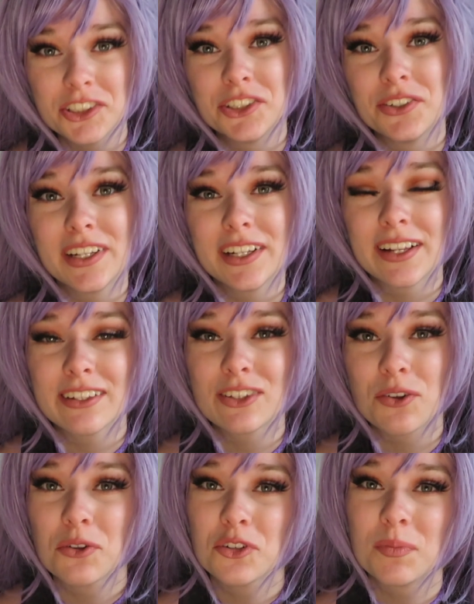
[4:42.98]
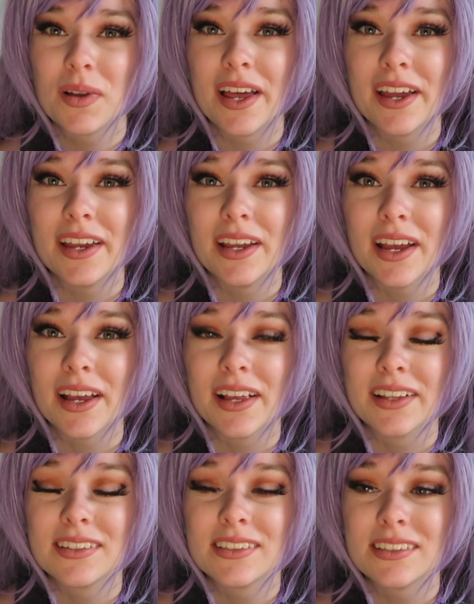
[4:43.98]
shooting this cosplay
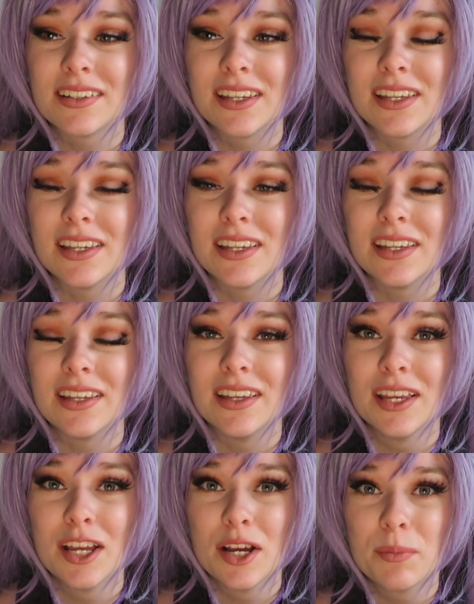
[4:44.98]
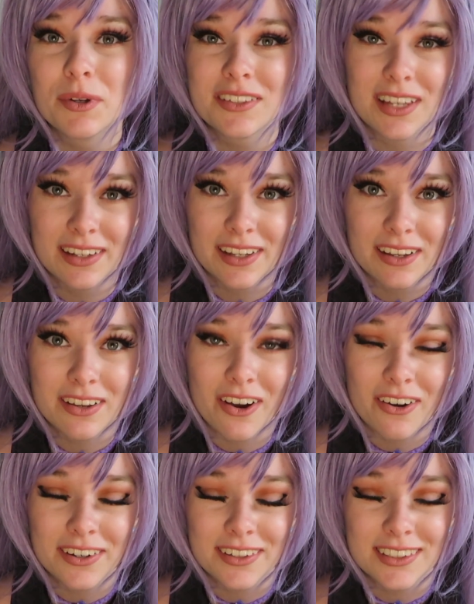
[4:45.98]
at the Botanic
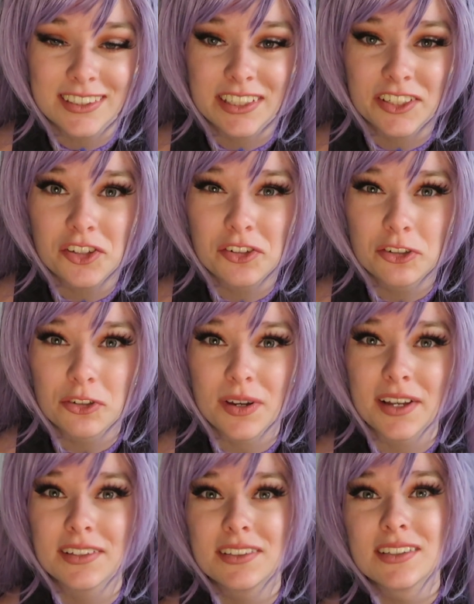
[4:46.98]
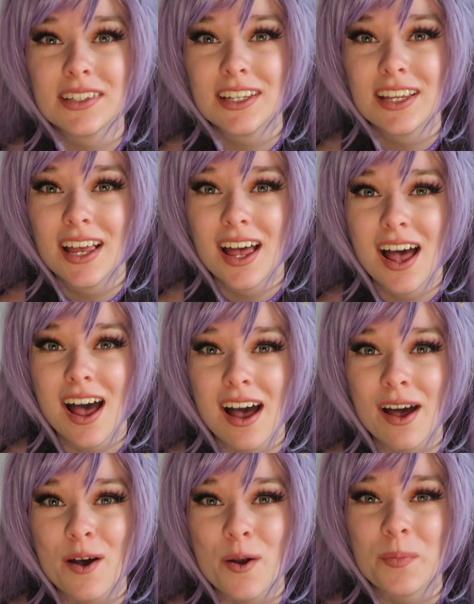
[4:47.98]
Gardens in Utrecht,
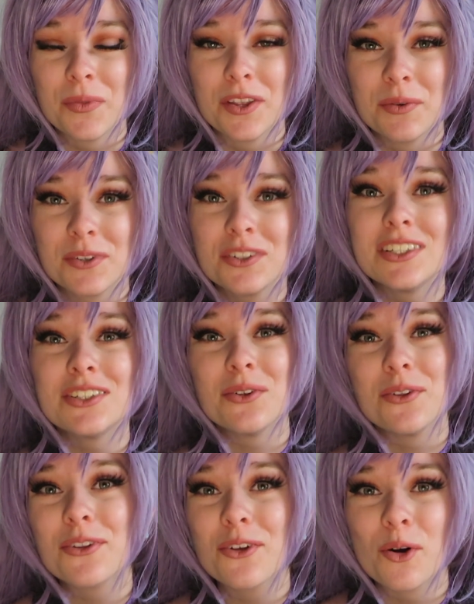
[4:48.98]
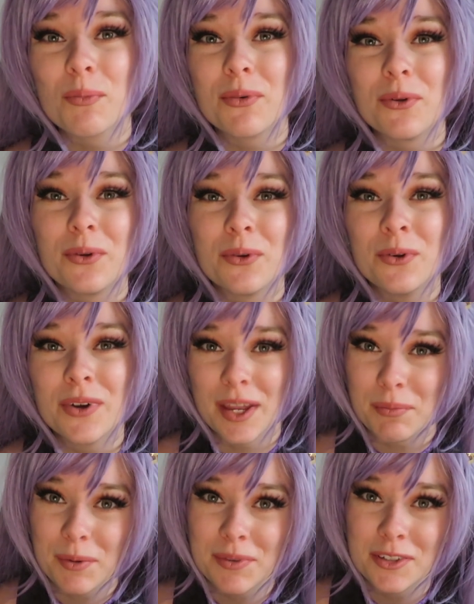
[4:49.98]
there was this old couple who
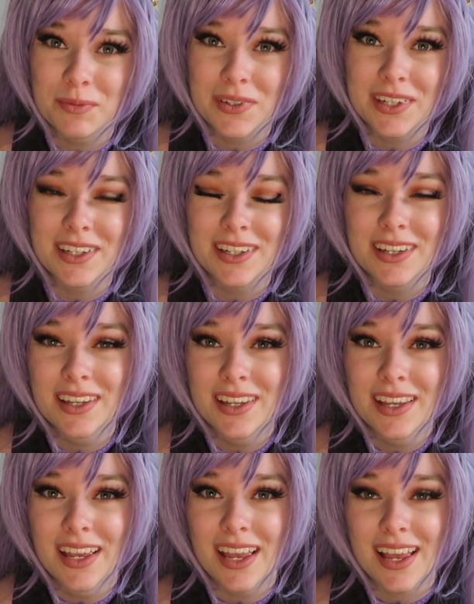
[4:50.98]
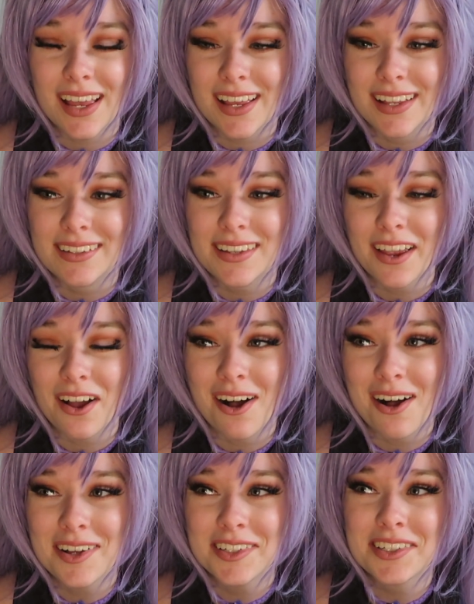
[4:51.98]
came up to me and they
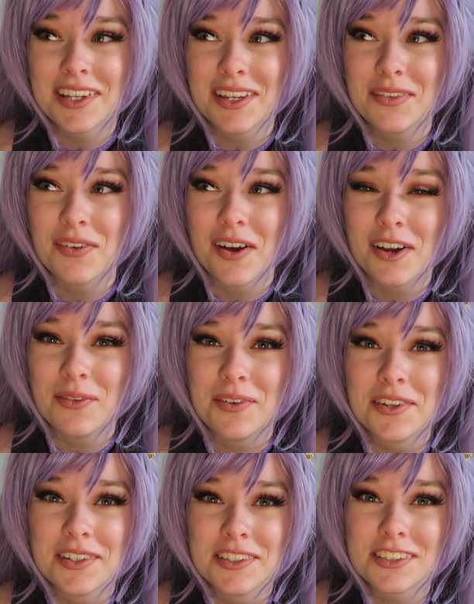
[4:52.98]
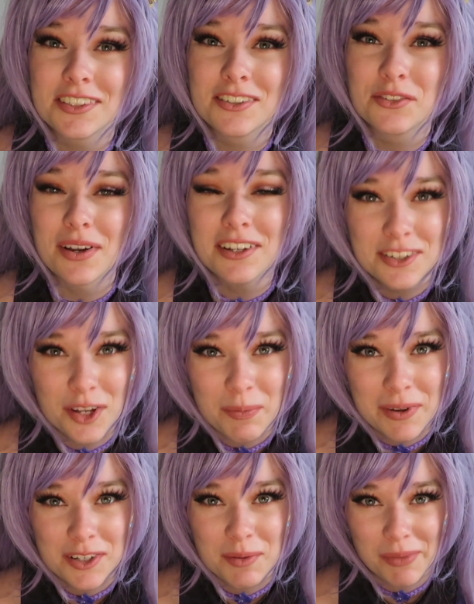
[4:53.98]
asked if I was dressed up
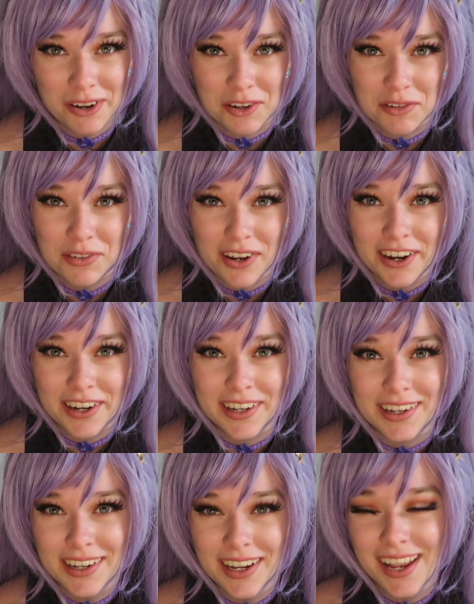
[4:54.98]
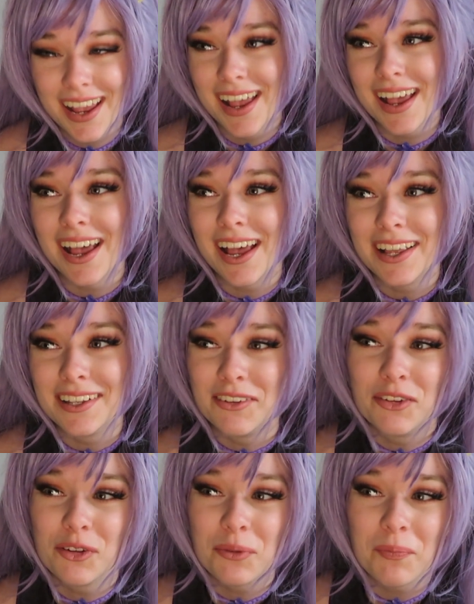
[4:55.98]
as a butterfly.
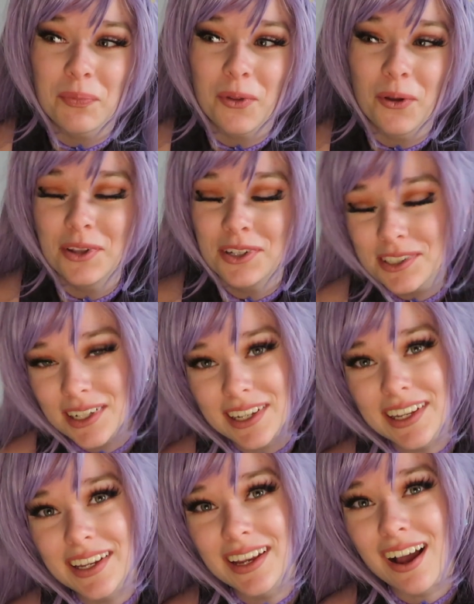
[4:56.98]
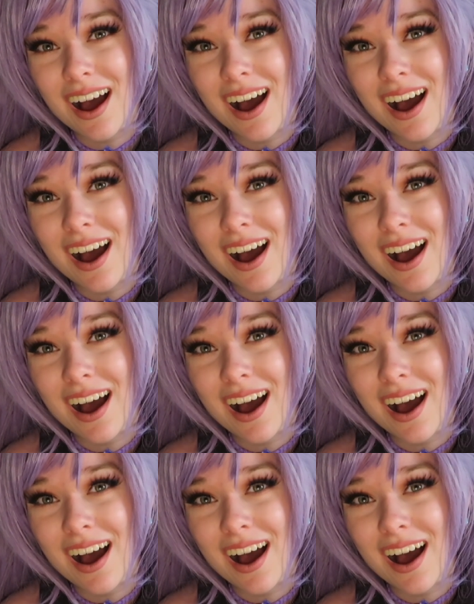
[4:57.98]
And honestly,